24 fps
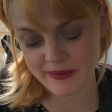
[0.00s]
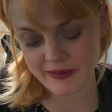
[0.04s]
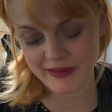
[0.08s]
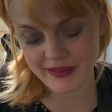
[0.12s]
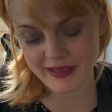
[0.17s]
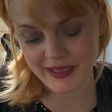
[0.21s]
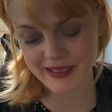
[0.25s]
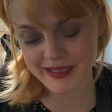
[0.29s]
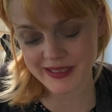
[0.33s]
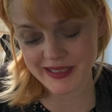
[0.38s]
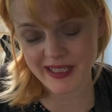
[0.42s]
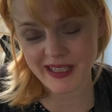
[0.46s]

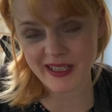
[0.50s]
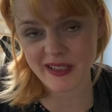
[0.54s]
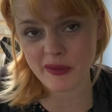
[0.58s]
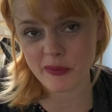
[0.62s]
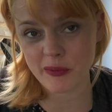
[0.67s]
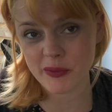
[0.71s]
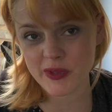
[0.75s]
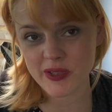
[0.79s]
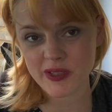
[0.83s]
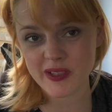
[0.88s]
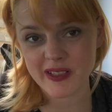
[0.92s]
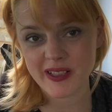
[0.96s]
That's kind of
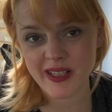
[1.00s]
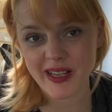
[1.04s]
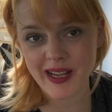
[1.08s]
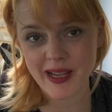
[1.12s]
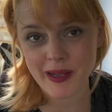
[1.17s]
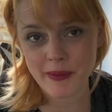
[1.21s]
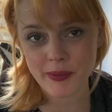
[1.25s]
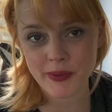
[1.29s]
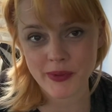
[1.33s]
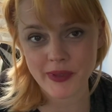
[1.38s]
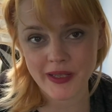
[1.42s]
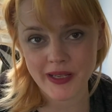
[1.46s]
what's going to
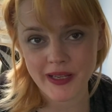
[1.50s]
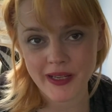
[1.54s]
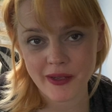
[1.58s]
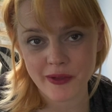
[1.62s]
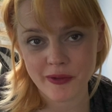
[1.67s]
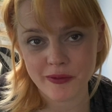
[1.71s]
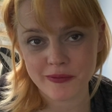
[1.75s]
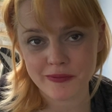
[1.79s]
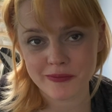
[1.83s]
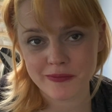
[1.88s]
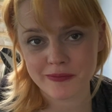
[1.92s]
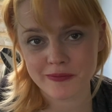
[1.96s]
happen
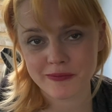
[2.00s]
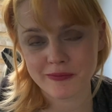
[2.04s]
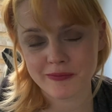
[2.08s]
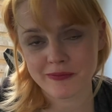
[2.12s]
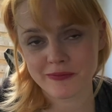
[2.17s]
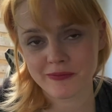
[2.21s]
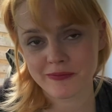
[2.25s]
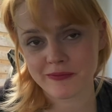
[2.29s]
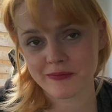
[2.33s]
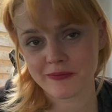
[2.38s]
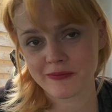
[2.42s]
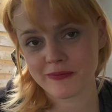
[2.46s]
now.
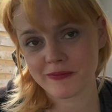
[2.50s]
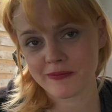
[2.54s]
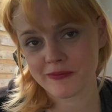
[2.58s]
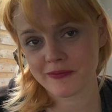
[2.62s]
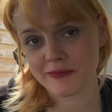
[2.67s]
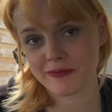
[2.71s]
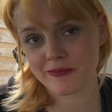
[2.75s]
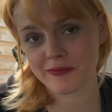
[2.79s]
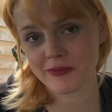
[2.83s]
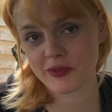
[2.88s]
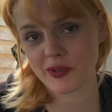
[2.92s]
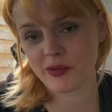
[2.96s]

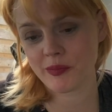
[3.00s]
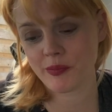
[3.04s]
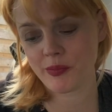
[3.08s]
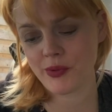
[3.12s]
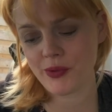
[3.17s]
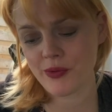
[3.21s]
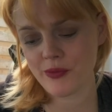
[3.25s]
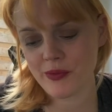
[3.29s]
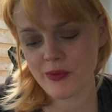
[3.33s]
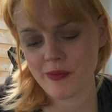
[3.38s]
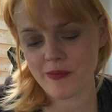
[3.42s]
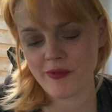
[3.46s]
It's
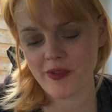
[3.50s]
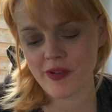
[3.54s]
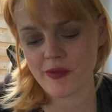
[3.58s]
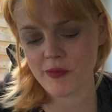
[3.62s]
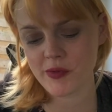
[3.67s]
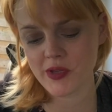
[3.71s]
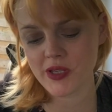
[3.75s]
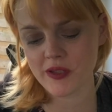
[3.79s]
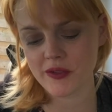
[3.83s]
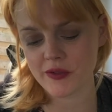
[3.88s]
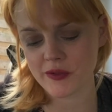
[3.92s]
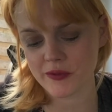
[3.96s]
pure Rip Van
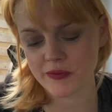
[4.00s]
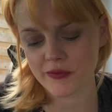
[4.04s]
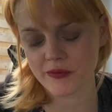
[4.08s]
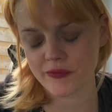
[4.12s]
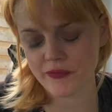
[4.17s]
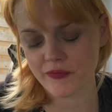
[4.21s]
Winkle.